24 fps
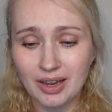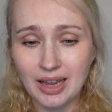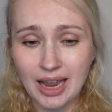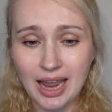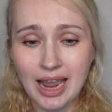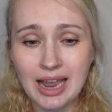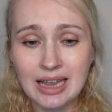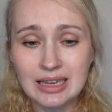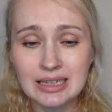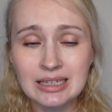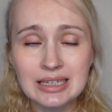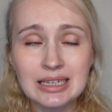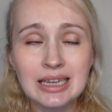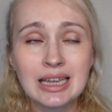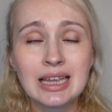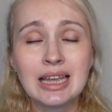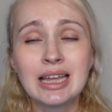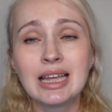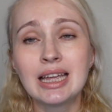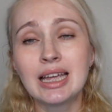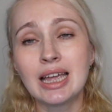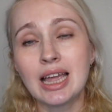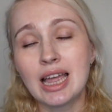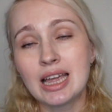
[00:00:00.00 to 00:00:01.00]
end
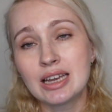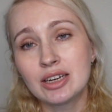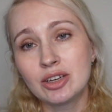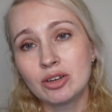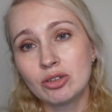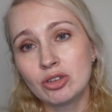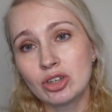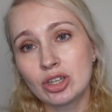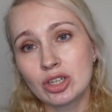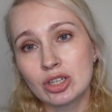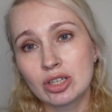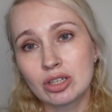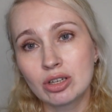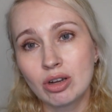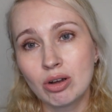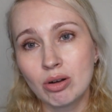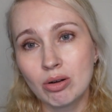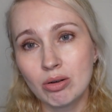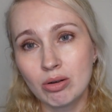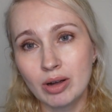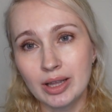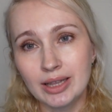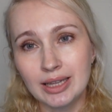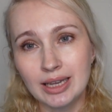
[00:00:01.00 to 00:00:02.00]
and you just
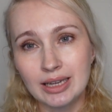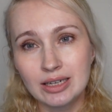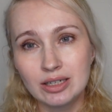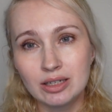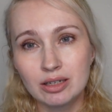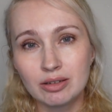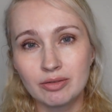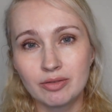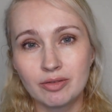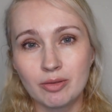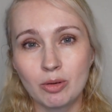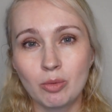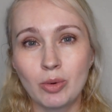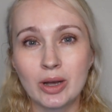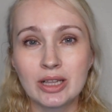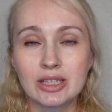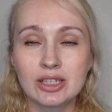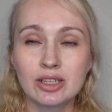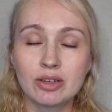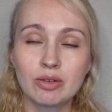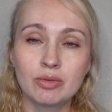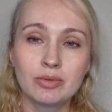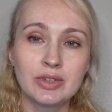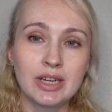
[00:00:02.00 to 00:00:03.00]
go and then
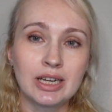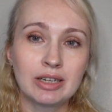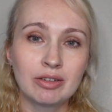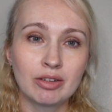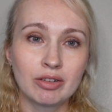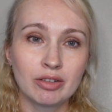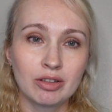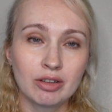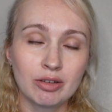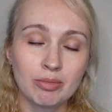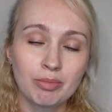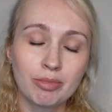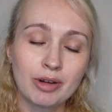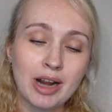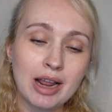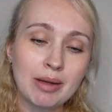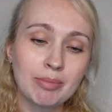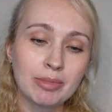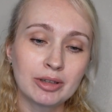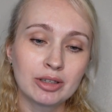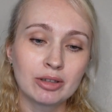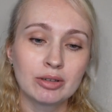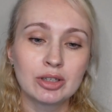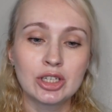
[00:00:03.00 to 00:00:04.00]
once you've done your prep
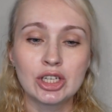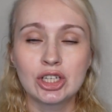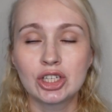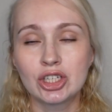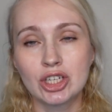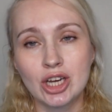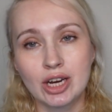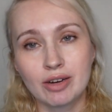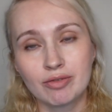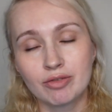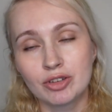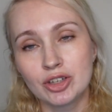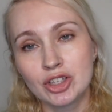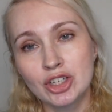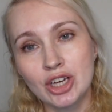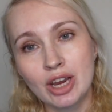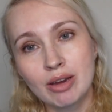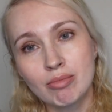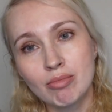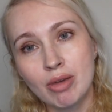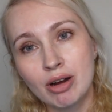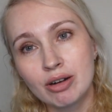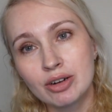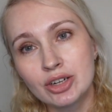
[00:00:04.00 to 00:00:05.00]
and you just check for
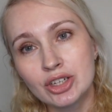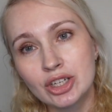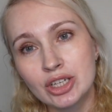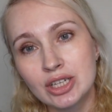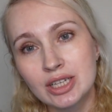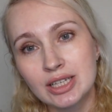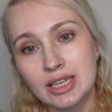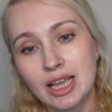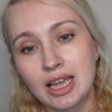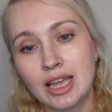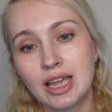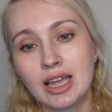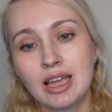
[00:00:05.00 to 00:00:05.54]
J margins